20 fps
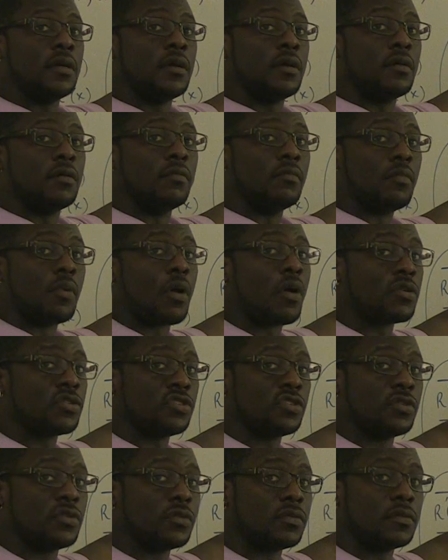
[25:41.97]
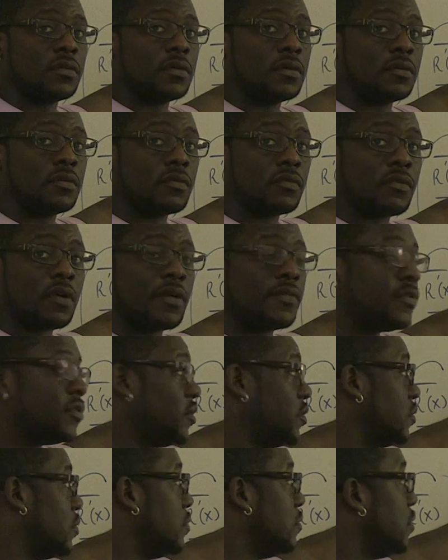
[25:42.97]
marginal
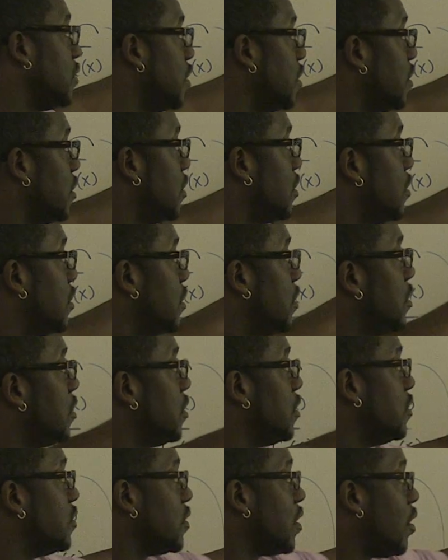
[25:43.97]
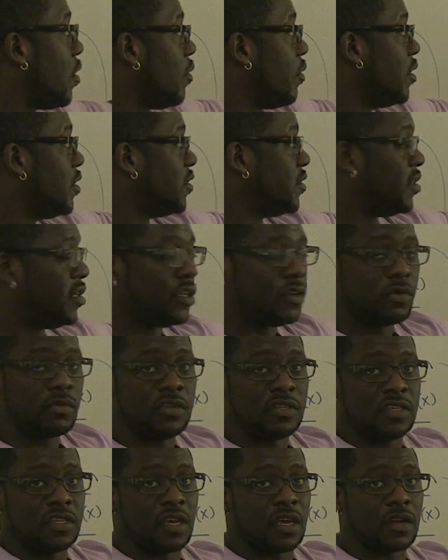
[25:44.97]
revenue is always
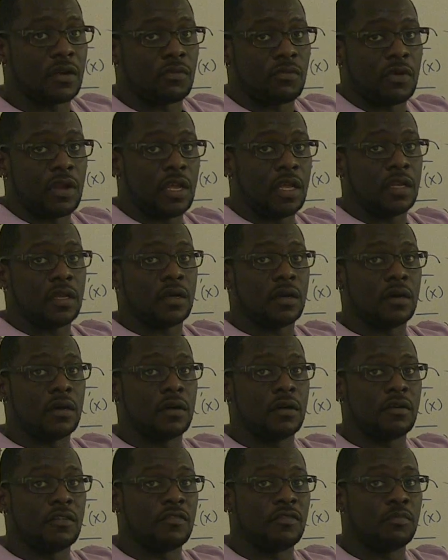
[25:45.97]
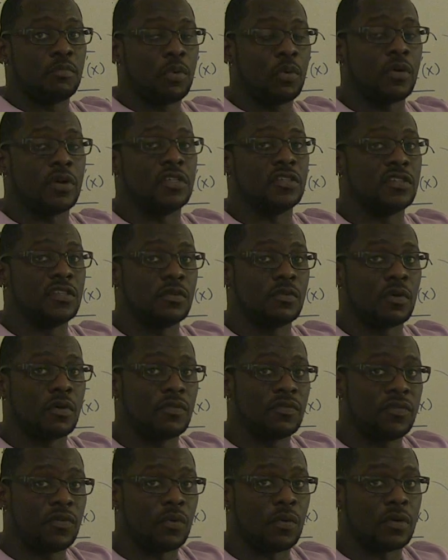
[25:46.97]
decreasing at a rate of
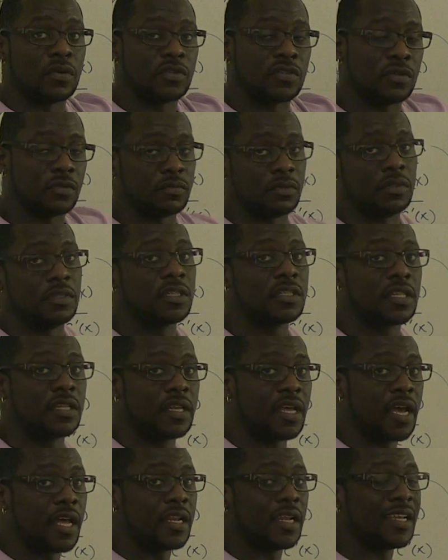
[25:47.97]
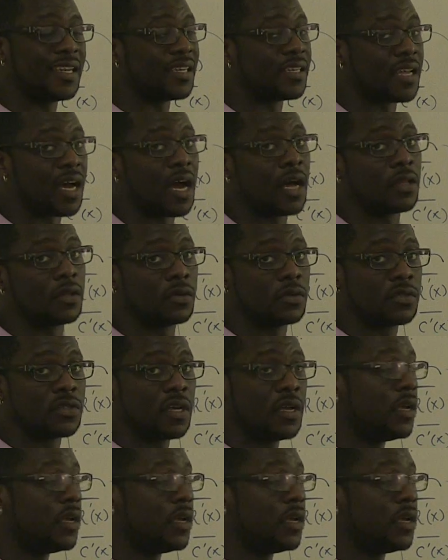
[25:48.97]
0.04. So if we looked at that in dollars,